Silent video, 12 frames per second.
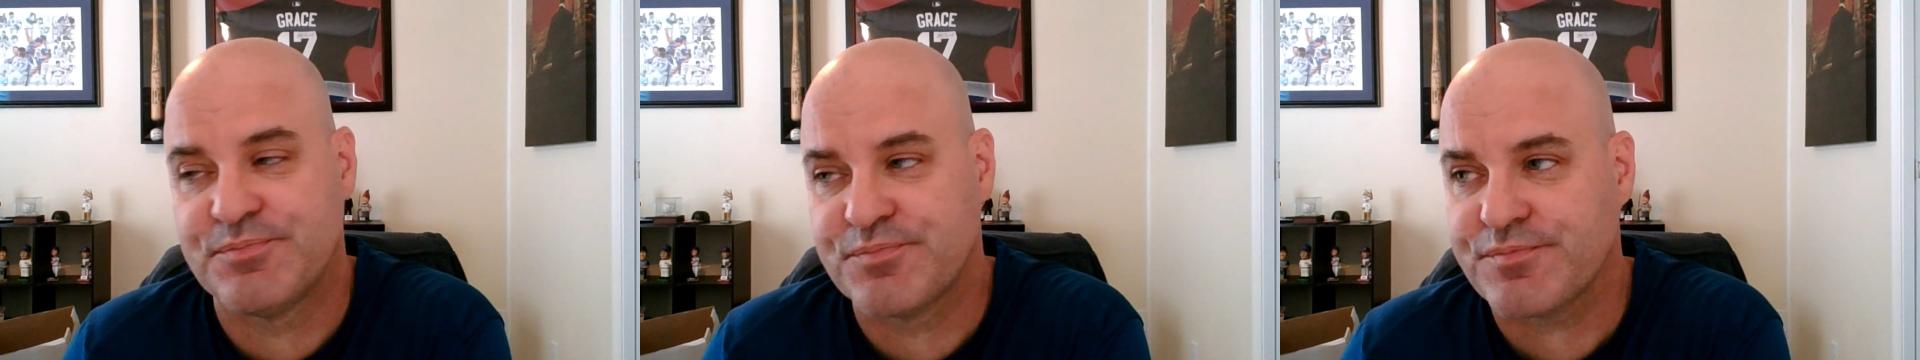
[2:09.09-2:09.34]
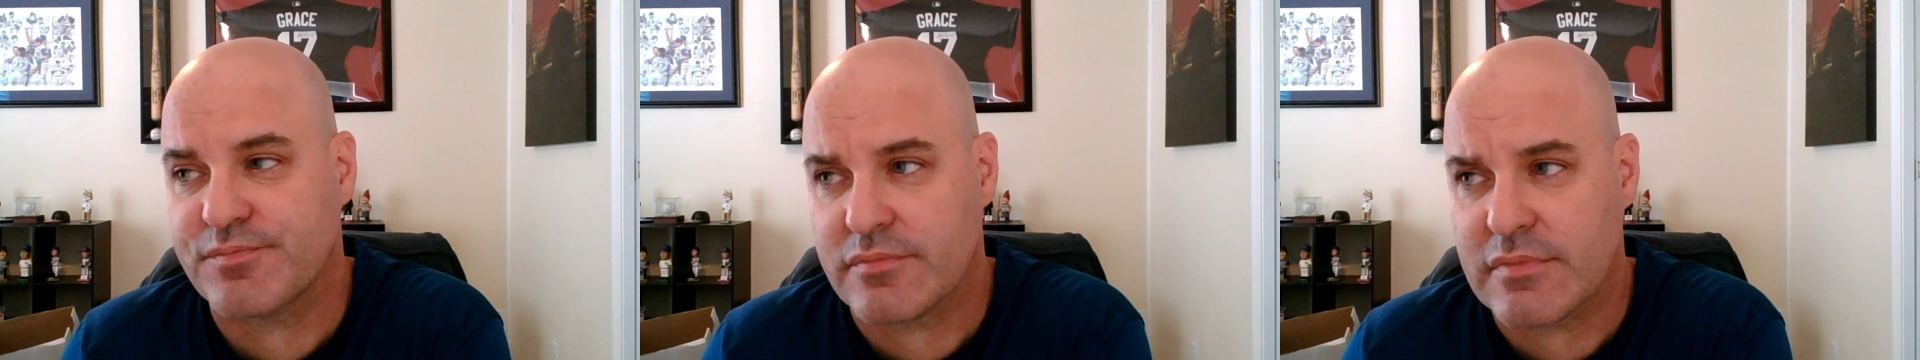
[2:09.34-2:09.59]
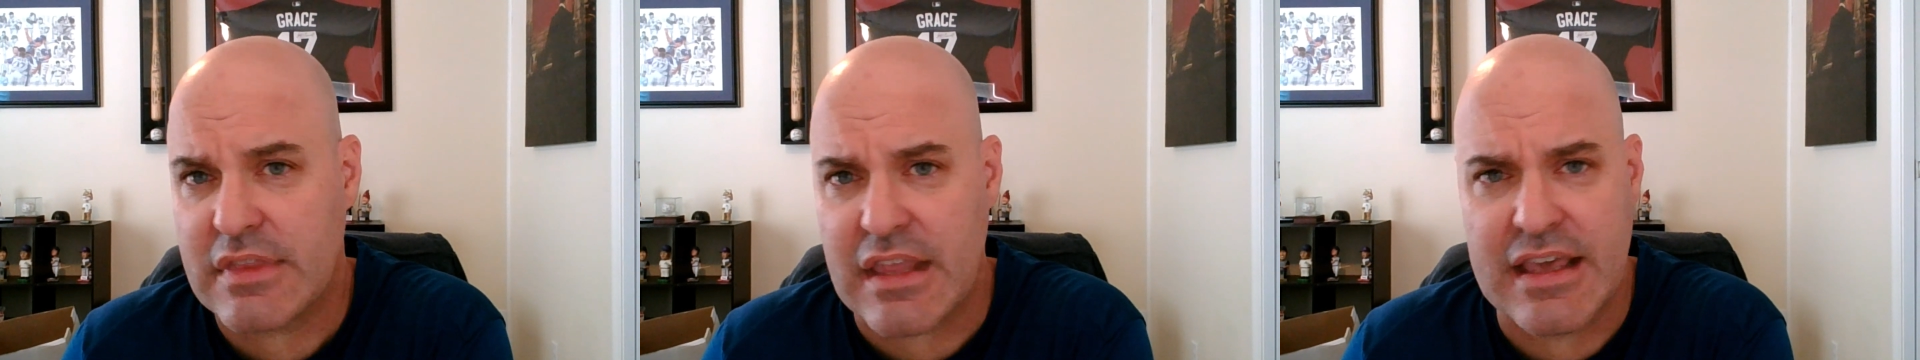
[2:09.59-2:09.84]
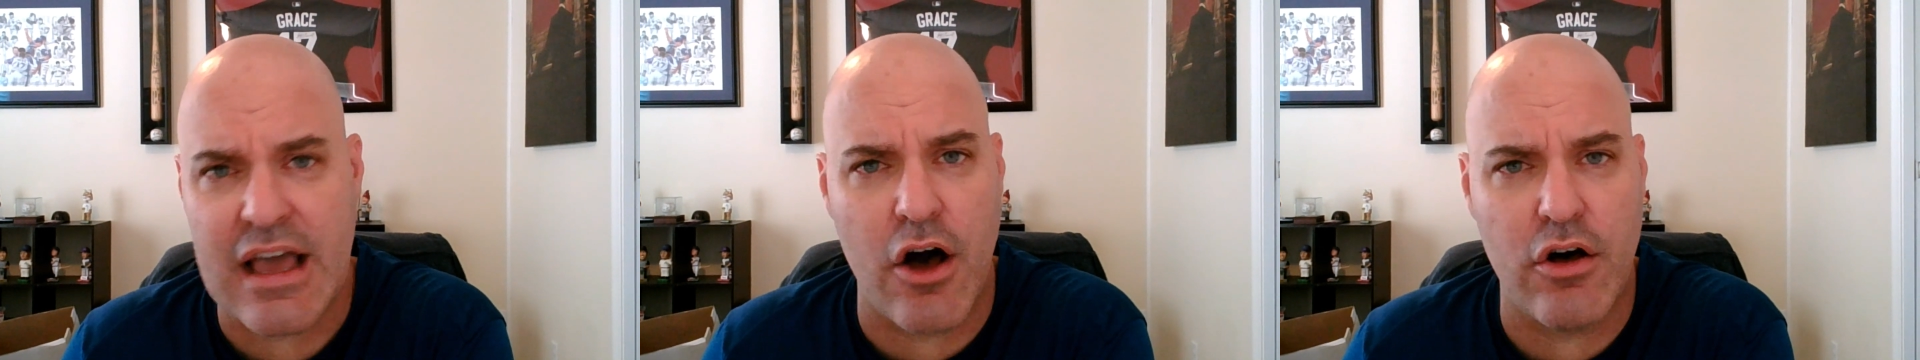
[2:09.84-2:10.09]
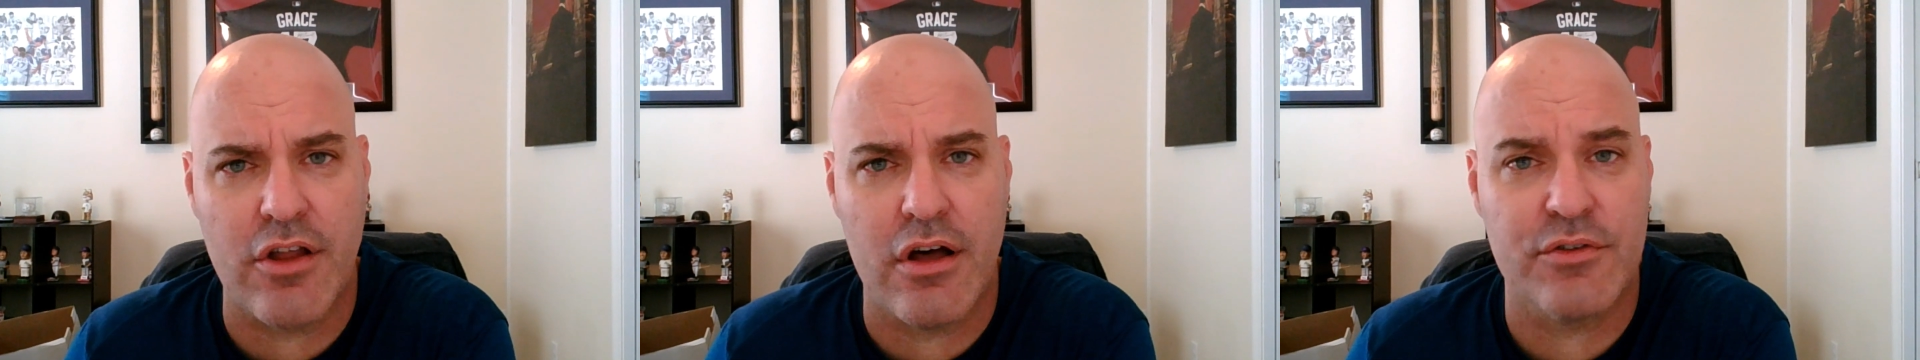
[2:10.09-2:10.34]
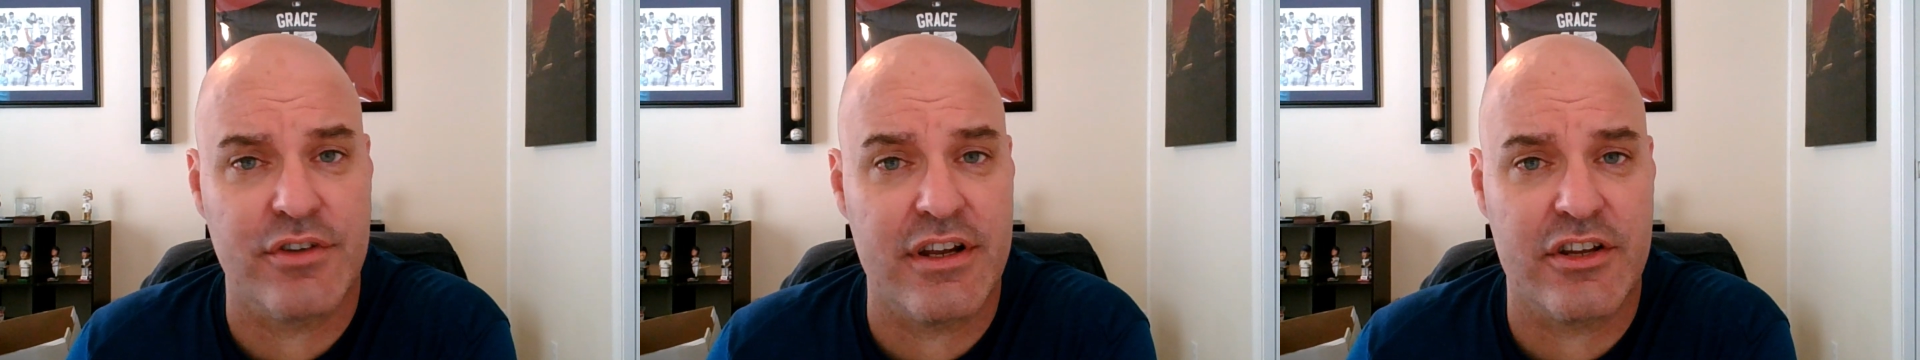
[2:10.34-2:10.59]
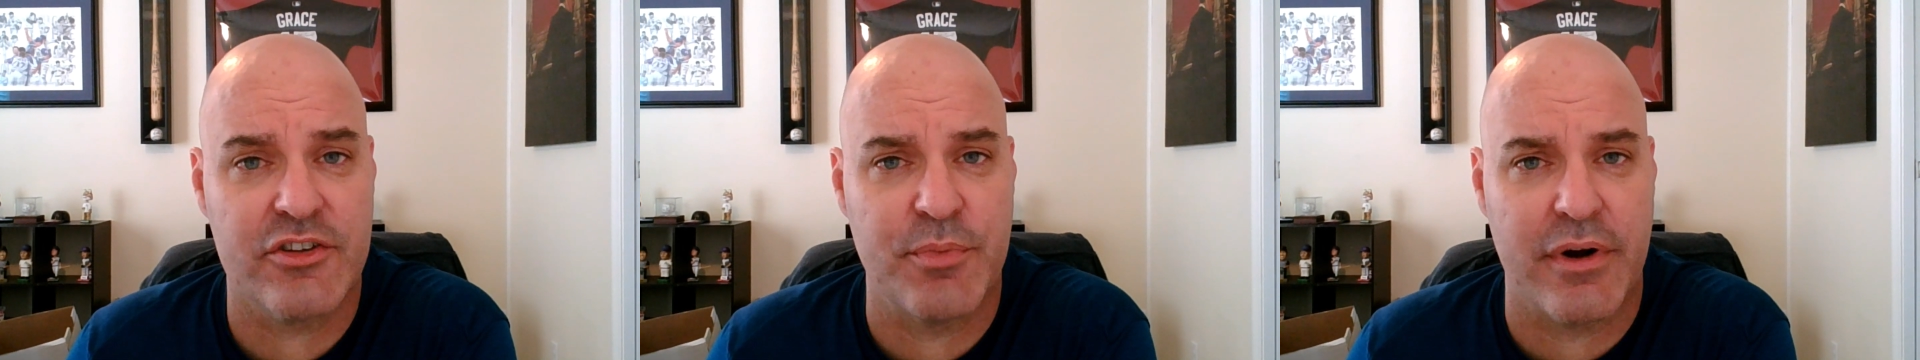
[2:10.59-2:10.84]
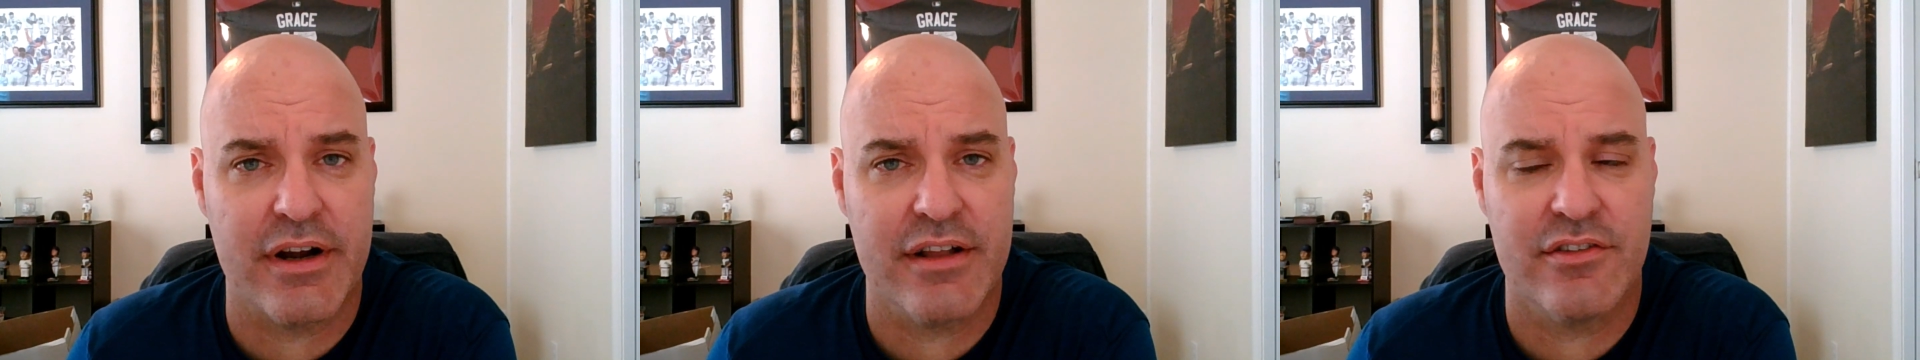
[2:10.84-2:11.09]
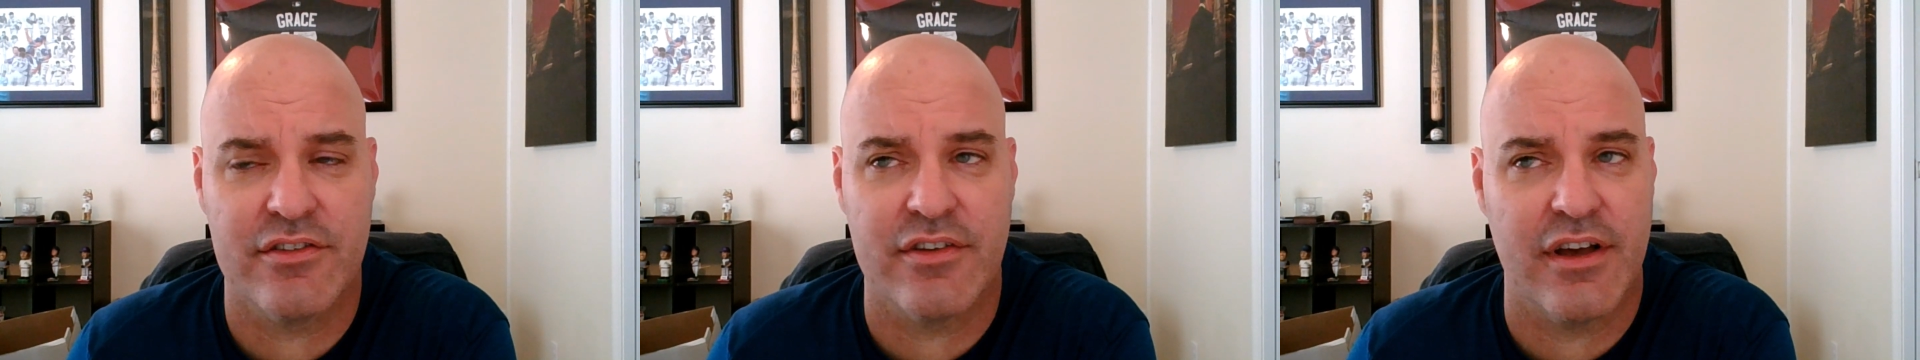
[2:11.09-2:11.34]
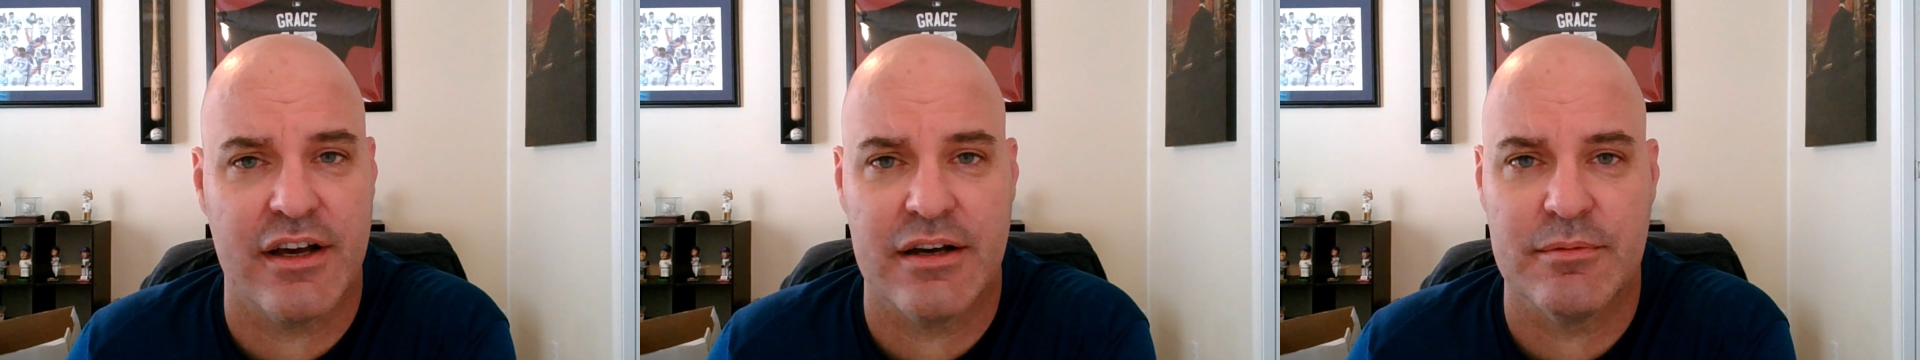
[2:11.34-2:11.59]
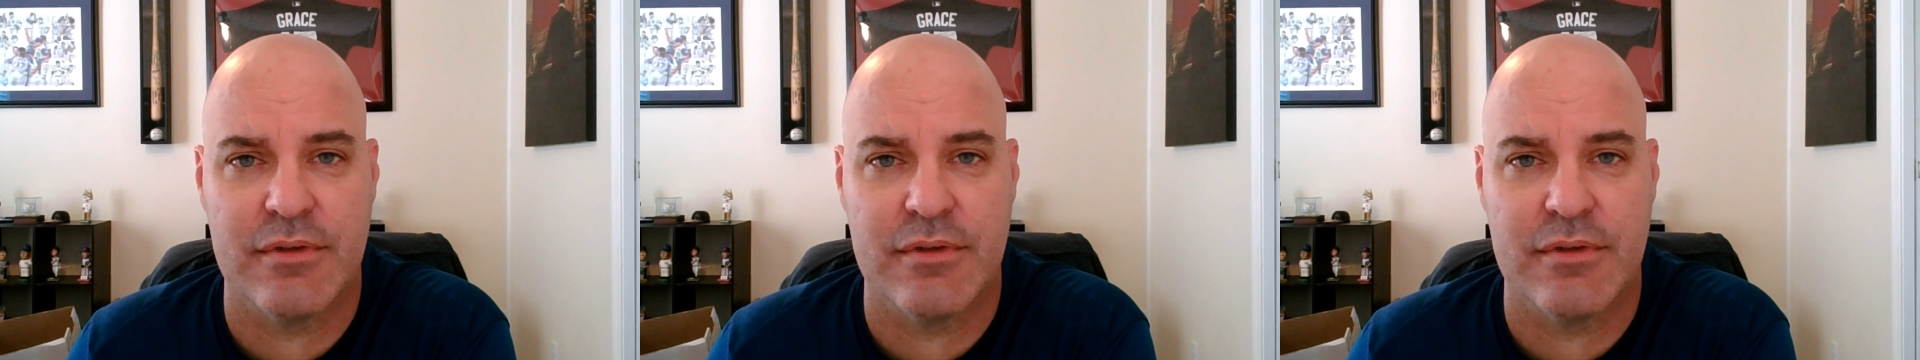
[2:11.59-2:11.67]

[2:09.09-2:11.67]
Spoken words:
So yeah, all in all, it was a good experience.